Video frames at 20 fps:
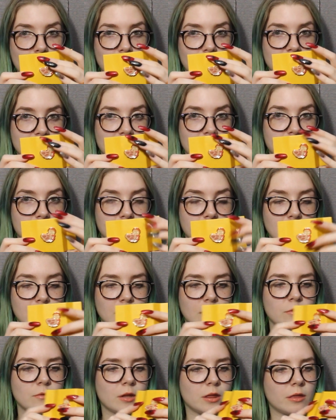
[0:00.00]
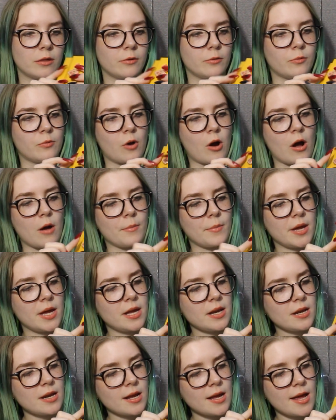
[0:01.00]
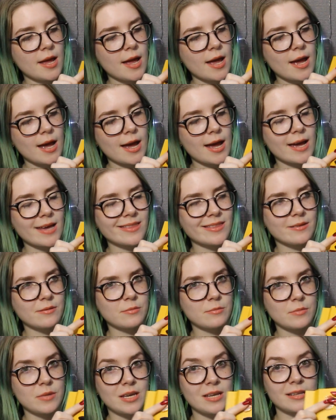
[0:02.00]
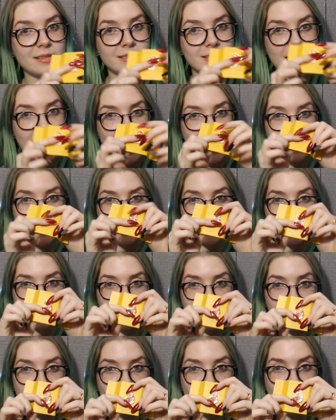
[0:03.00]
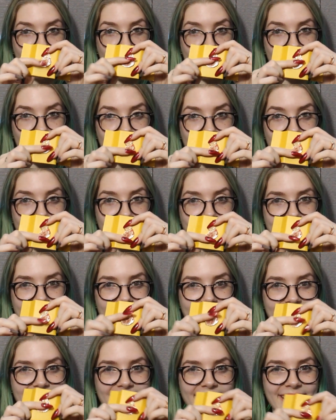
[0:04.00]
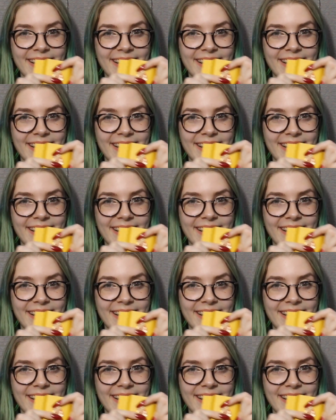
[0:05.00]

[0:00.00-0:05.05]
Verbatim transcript: but the meat with the ramen, and the meat's actually rubber.